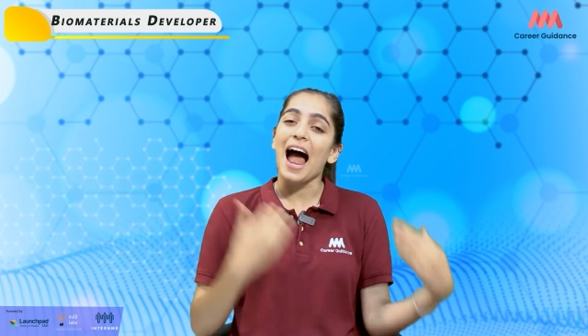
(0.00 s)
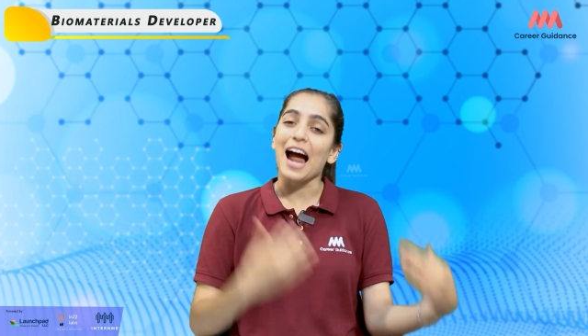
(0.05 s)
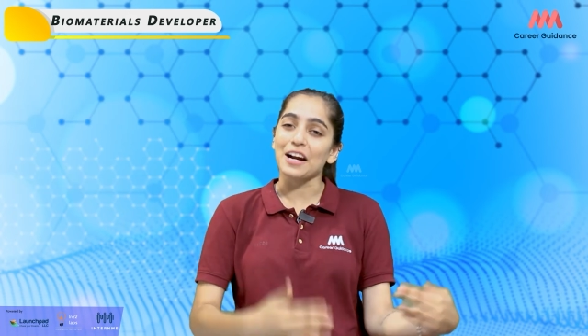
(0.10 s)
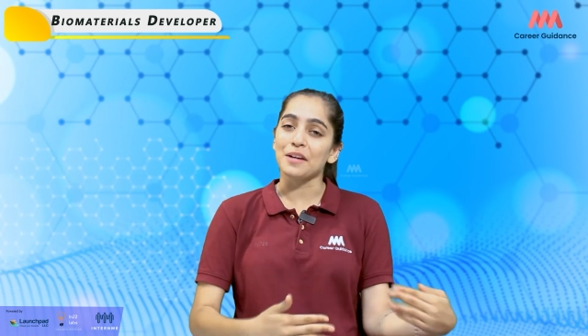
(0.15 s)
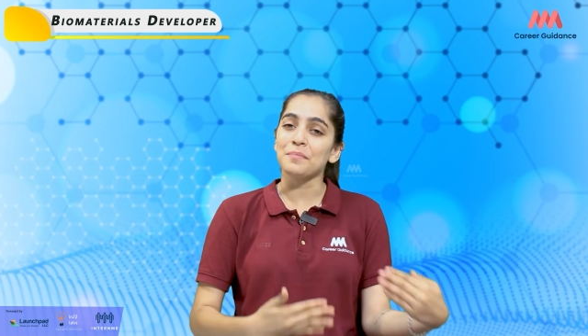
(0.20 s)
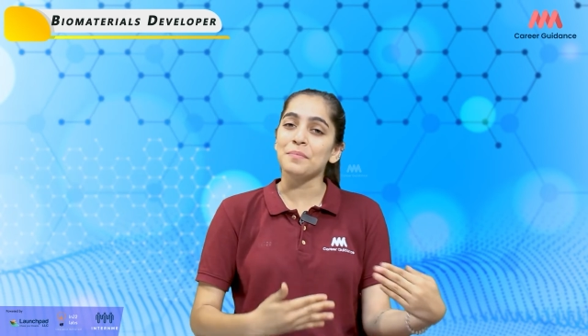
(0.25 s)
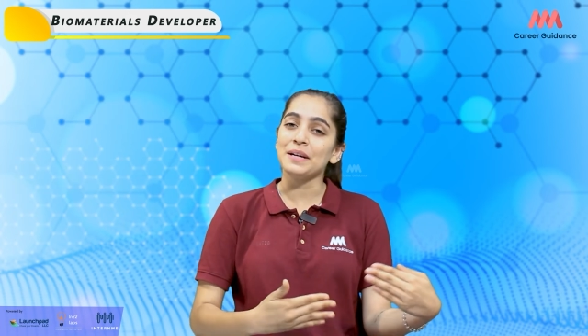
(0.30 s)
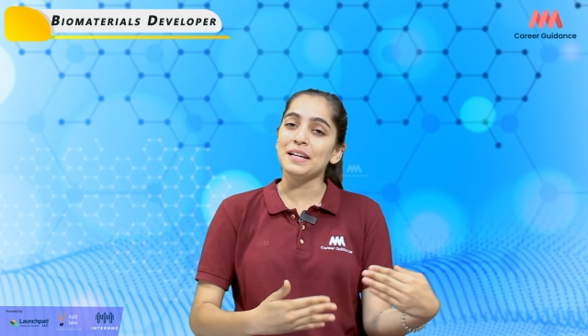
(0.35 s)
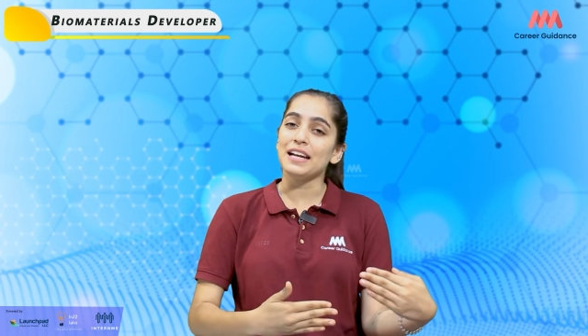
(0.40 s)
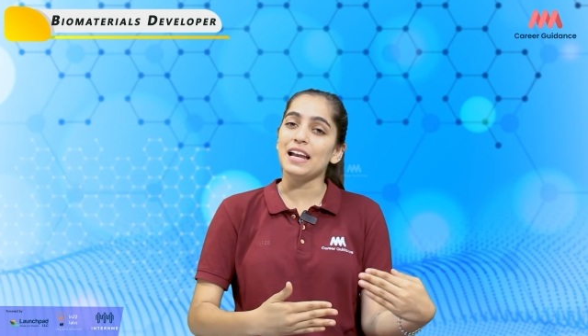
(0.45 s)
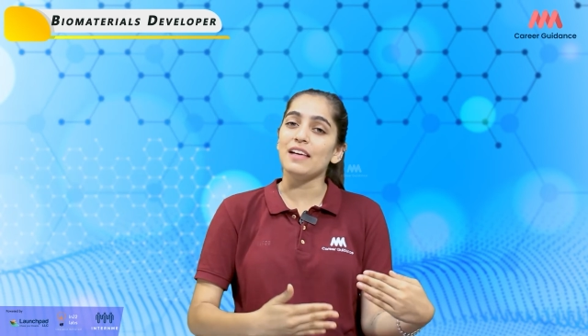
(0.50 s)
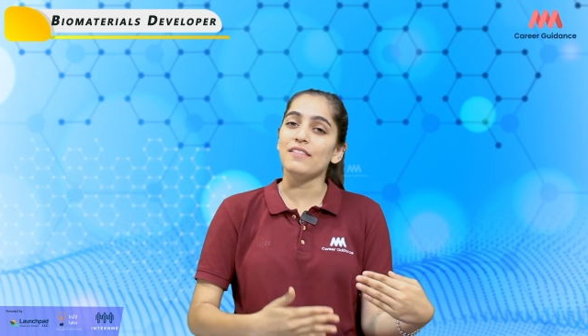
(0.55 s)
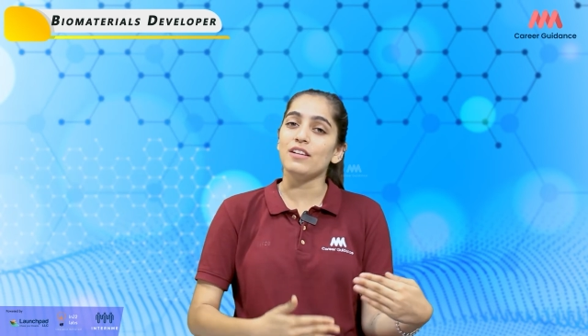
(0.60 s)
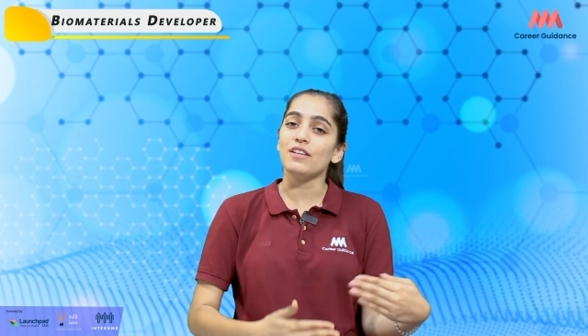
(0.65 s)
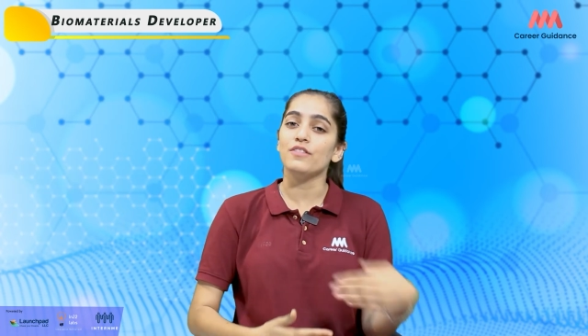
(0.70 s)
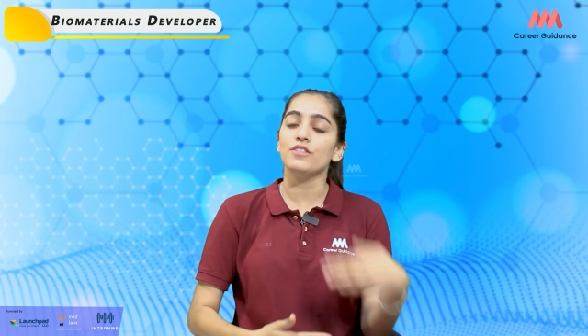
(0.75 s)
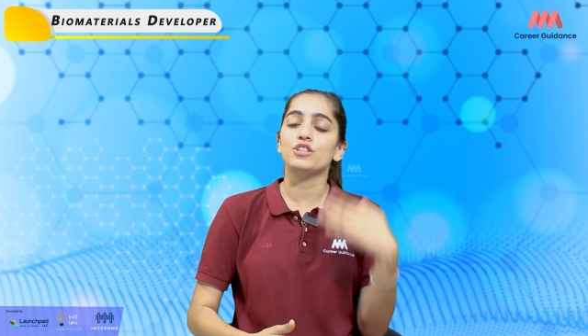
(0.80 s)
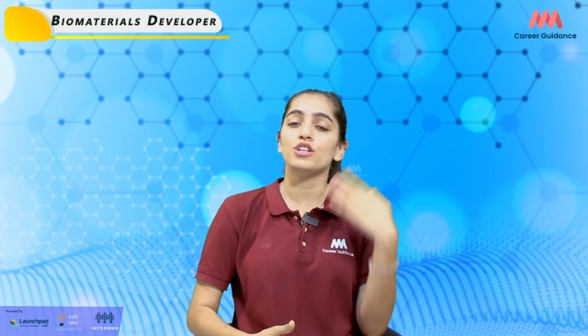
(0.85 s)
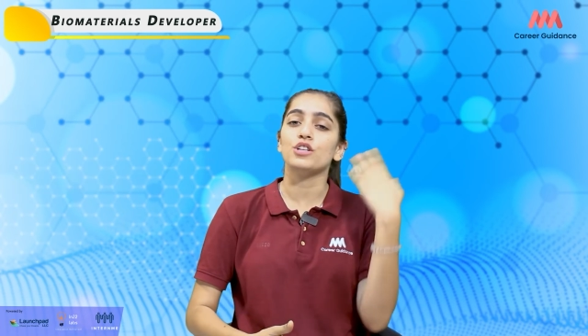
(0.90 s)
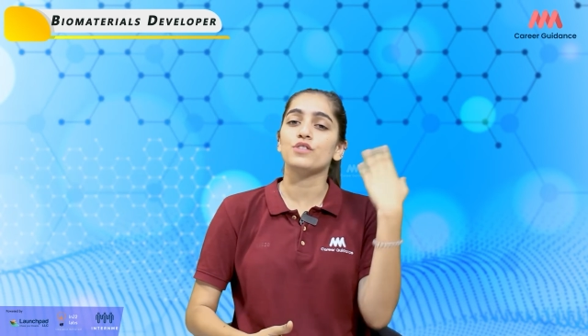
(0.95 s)
At
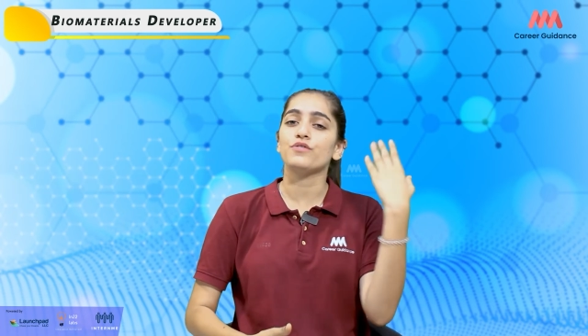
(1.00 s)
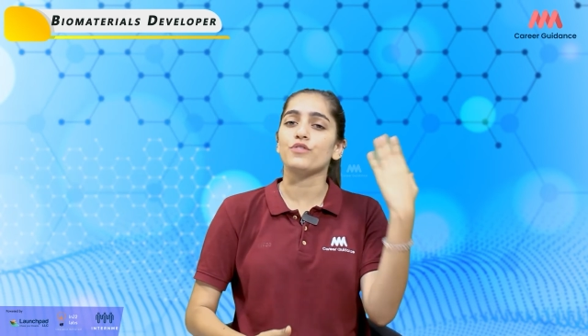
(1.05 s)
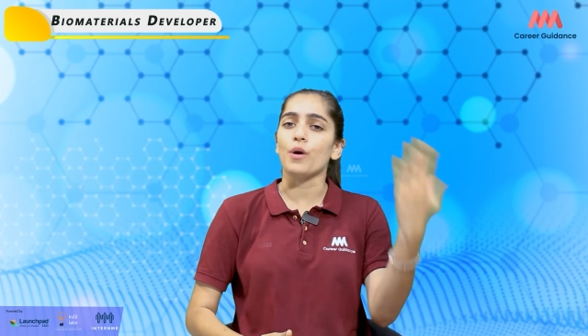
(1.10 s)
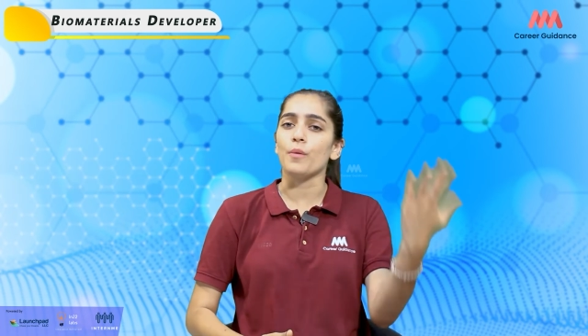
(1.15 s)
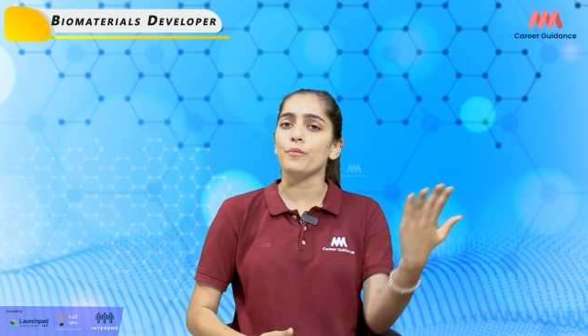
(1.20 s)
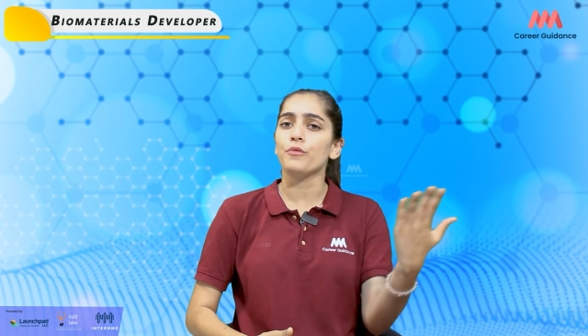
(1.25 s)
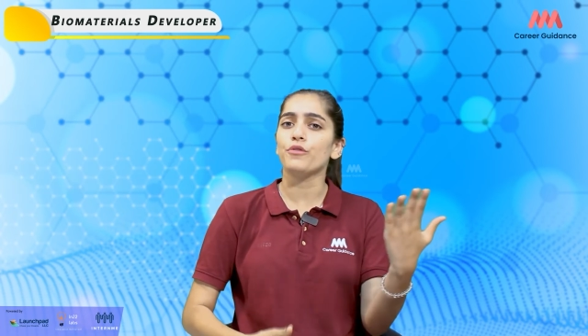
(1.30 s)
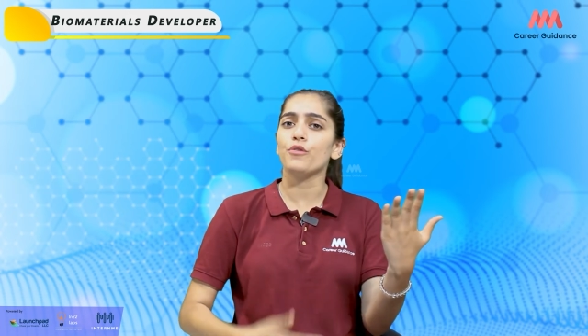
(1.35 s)
mid-level which is from